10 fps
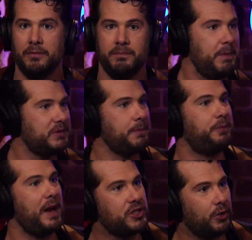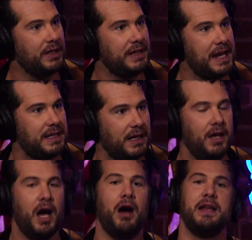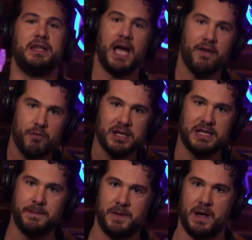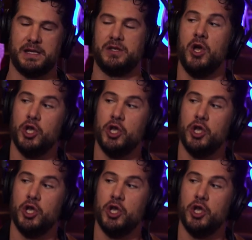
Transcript: People say predatory lending. All right, the government steps in and says,